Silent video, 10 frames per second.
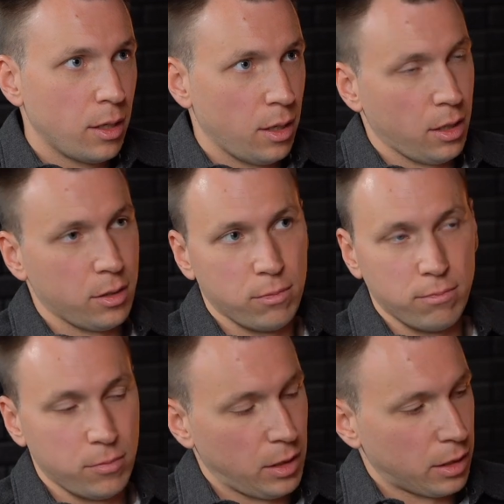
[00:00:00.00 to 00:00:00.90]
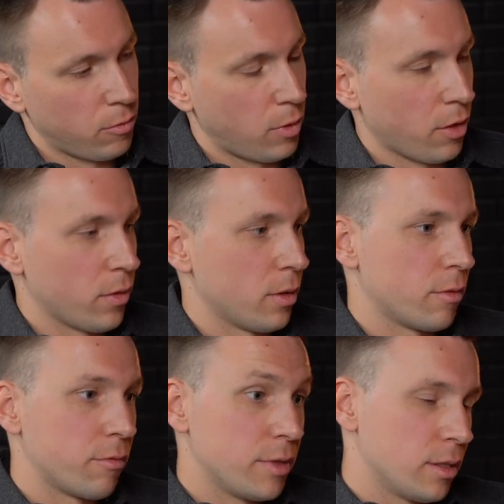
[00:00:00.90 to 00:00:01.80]
Yeah. And like one of the
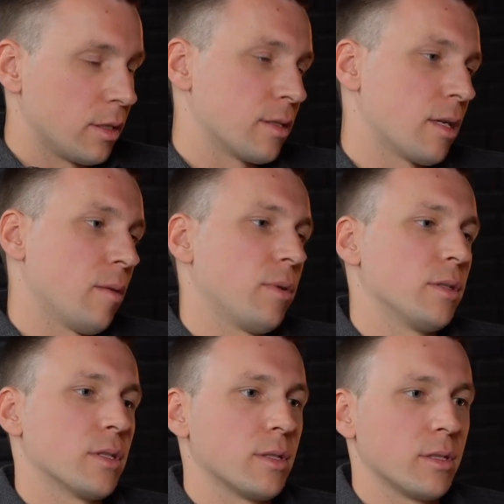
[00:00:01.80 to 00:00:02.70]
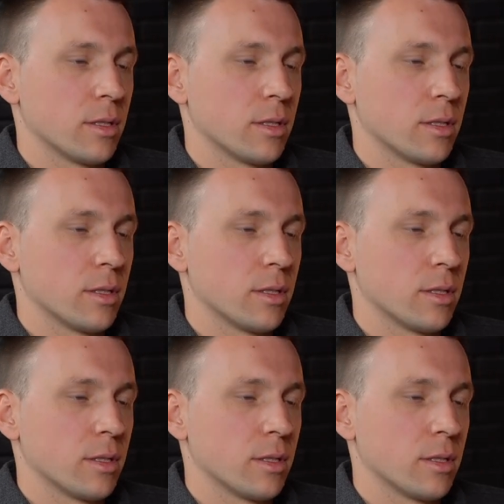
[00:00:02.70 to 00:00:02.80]
recent examples is